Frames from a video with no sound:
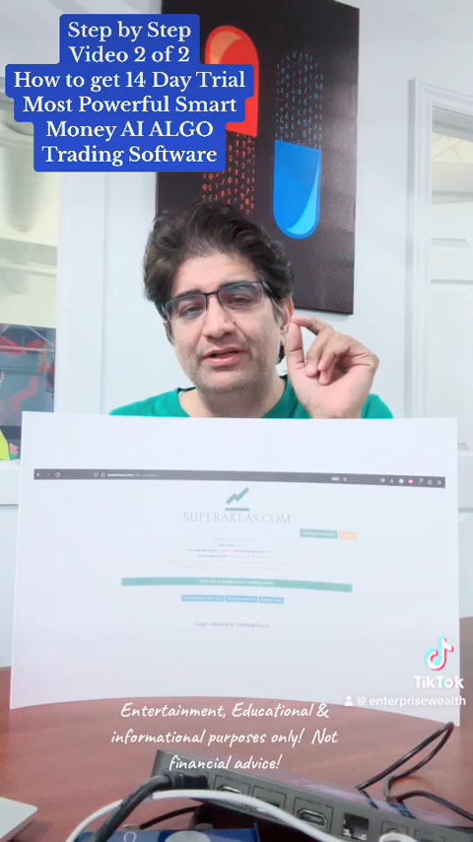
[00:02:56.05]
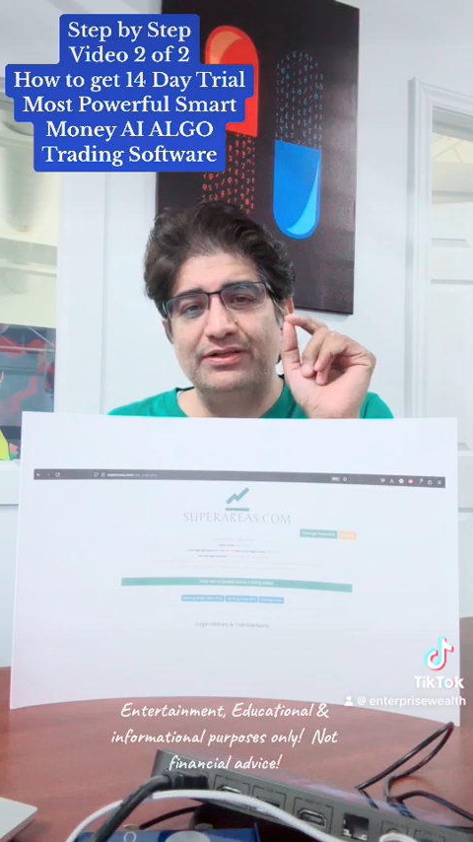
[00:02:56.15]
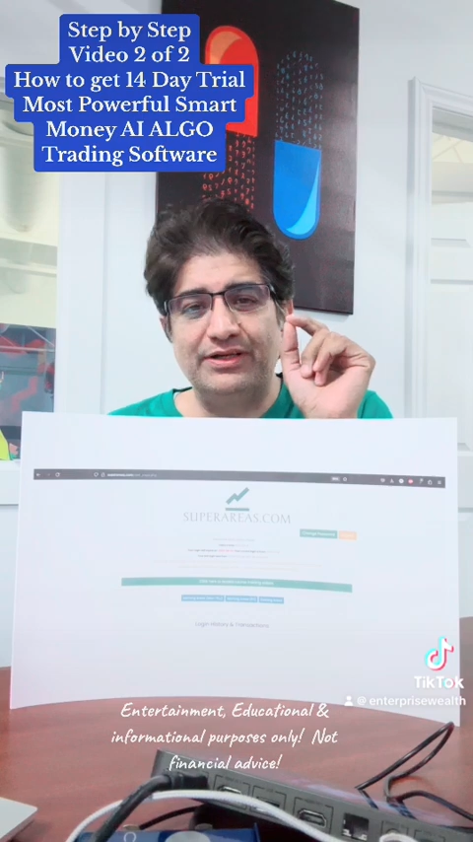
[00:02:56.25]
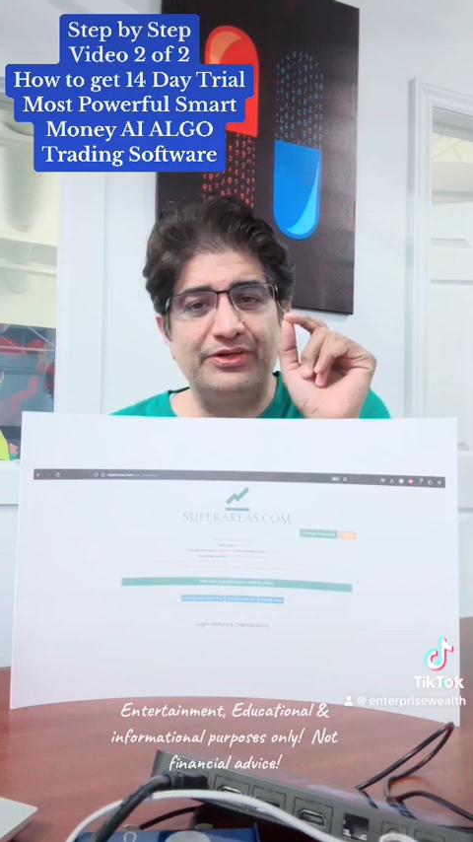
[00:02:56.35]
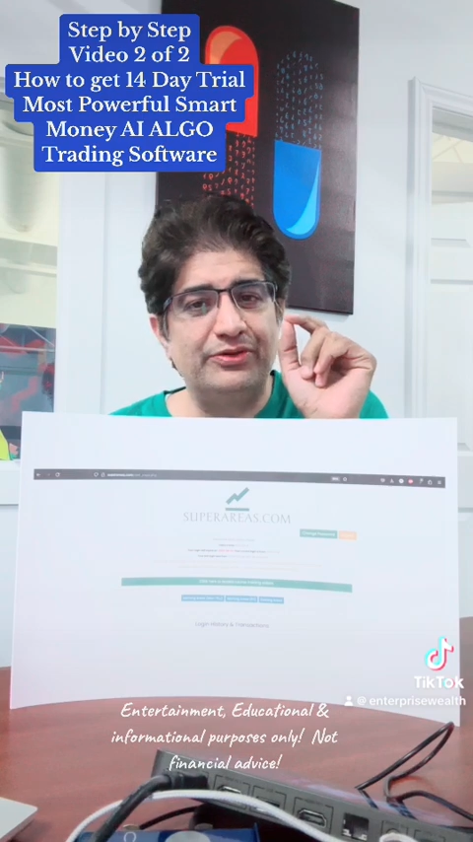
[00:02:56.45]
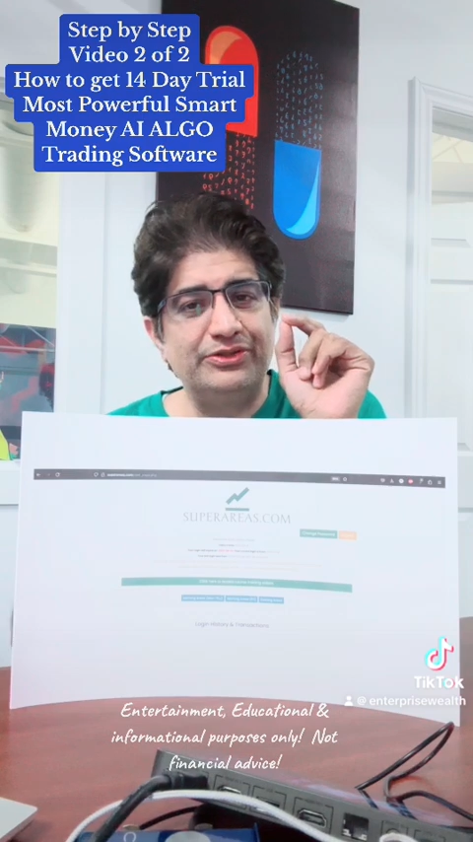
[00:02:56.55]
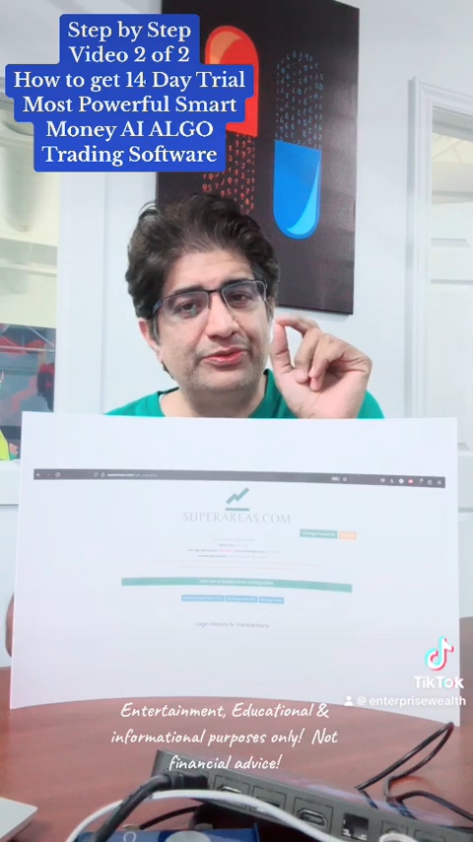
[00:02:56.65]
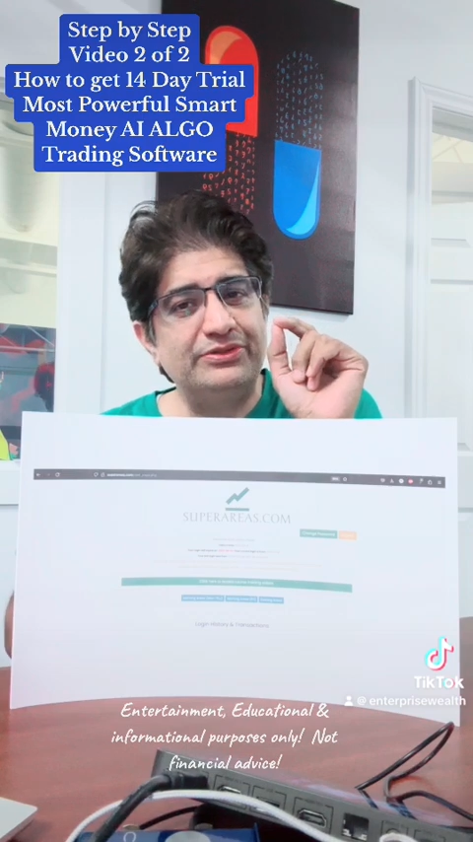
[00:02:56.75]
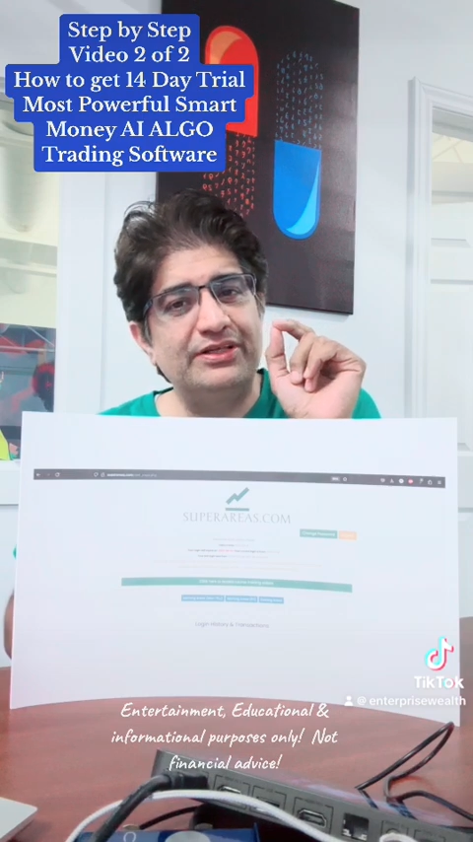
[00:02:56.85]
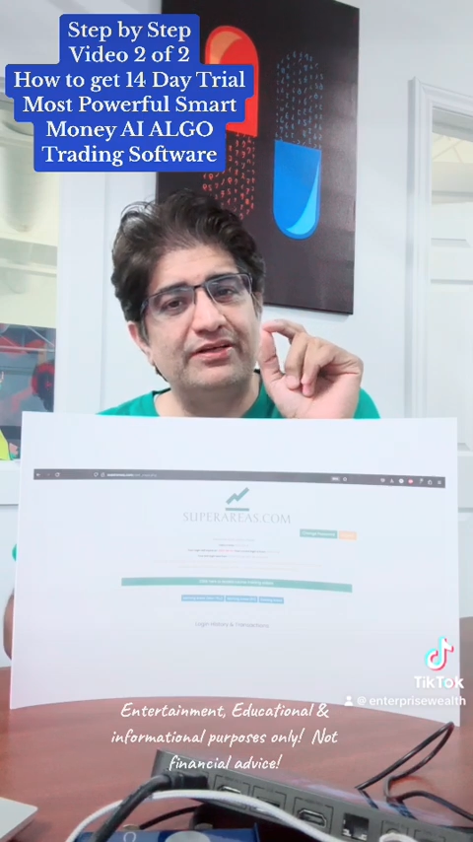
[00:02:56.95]
that you're
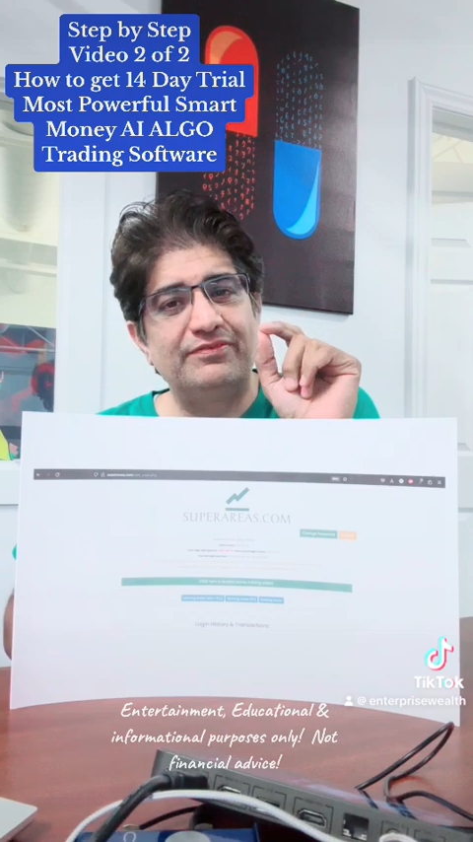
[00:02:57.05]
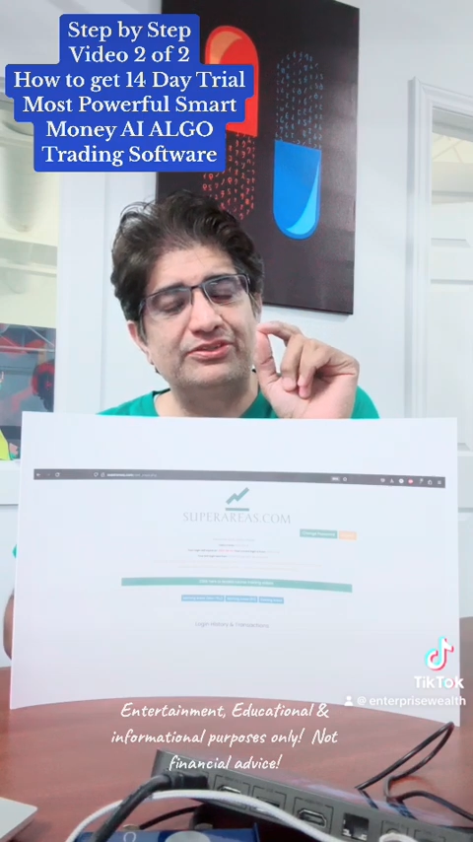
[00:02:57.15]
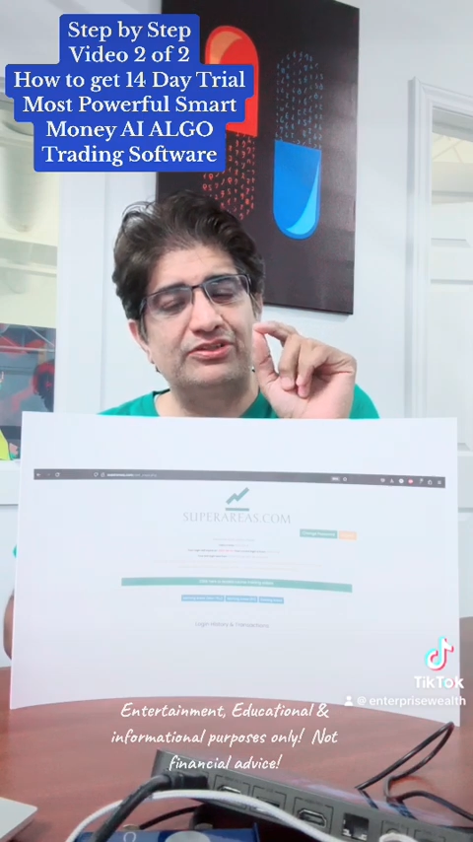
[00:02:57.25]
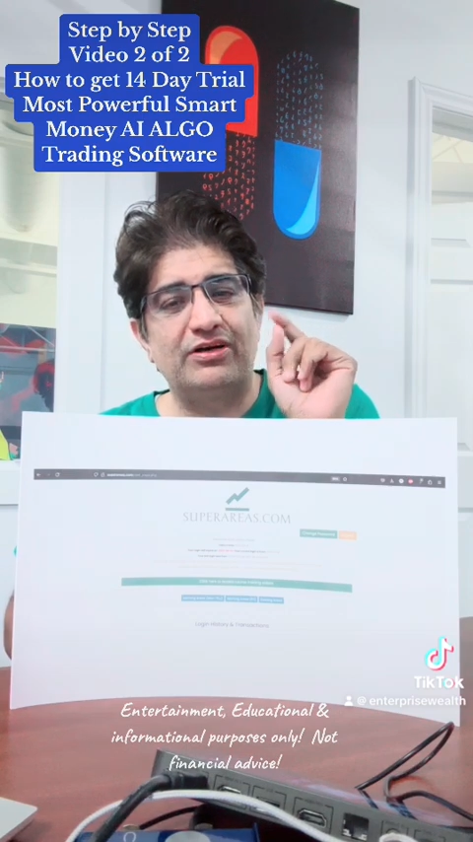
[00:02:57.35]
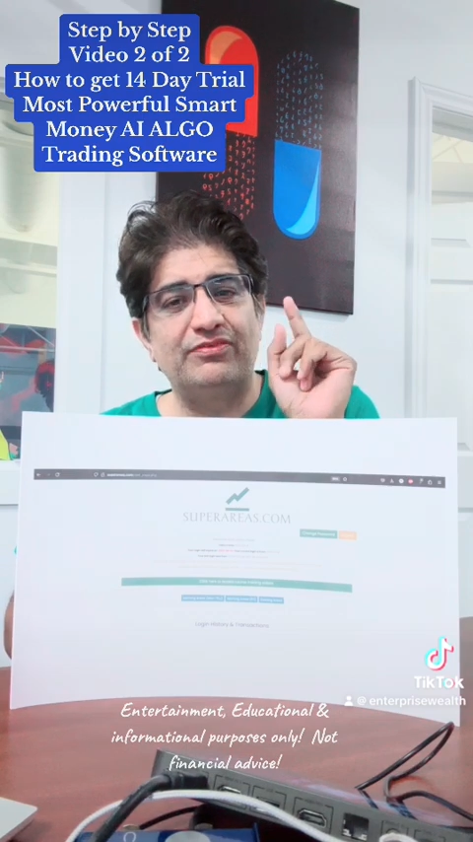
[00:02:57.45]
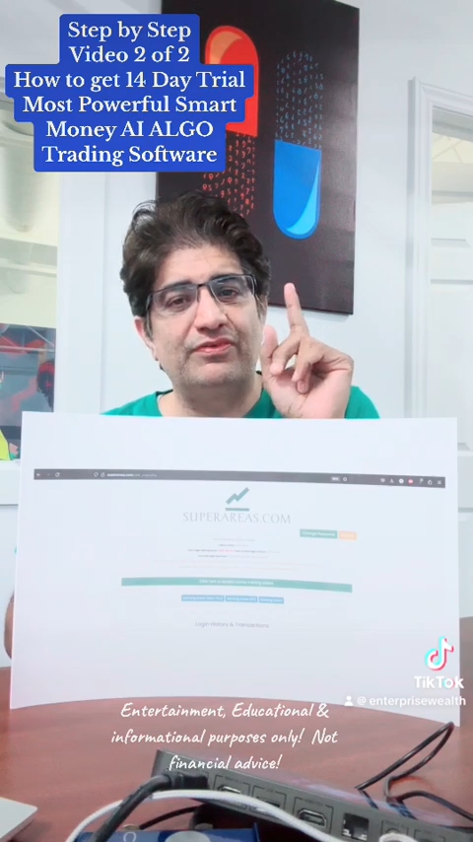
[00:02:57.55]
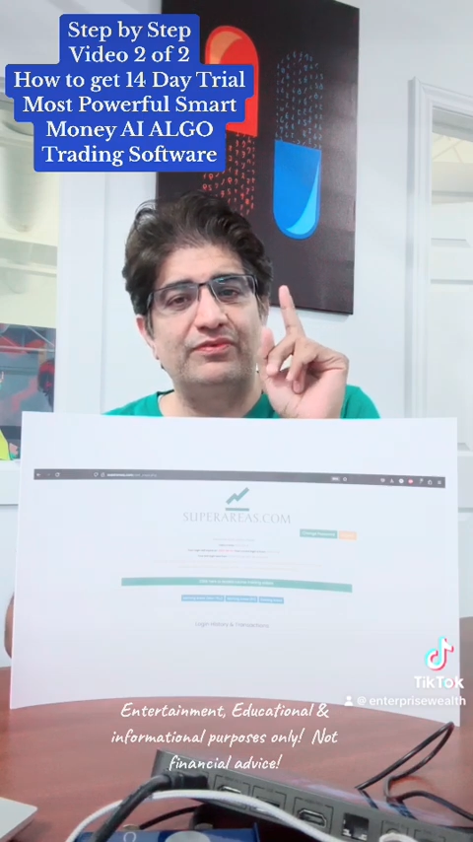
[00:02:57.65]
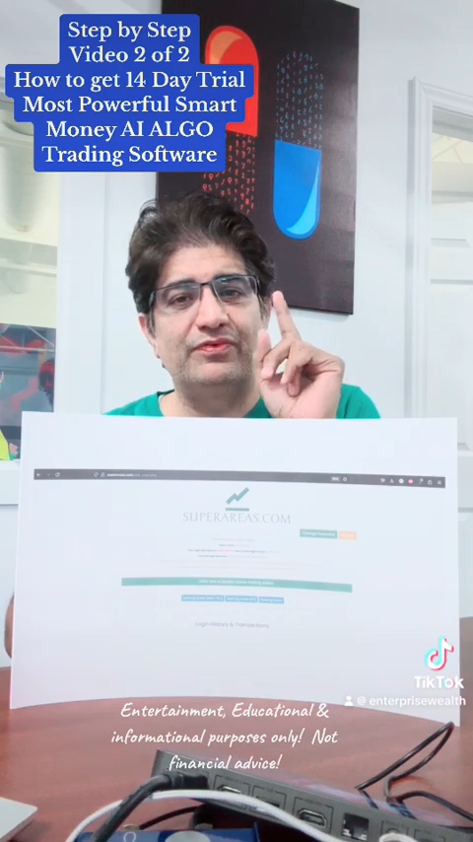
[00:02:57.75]
using our software